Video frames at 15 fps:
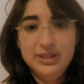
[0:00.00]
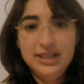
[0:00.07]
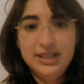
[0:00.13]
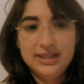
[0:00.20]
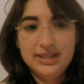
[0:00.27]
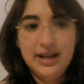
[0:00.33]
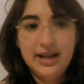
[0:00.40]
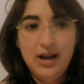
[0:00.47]
seeing
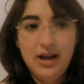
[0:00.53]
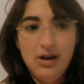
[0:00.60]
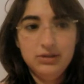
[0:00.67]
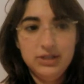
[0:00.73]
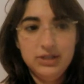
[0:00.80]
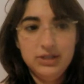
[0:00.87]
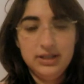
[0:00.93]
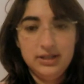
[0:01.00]
a
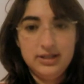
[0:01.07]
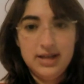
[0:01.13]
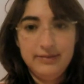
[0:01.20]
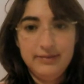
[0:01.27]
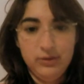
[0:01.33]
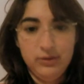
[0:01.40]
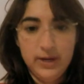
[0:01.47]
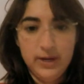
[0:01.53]
psychologist at the
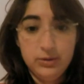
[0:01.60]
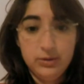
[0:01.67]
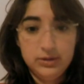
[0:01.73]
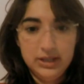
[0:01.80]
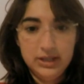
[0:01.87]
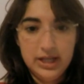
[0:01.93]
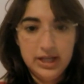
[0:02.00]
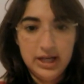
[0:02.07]
time for my
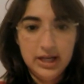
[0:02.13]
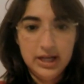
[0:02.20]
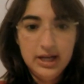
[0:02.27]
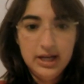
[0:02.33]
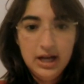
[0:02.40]
OCD,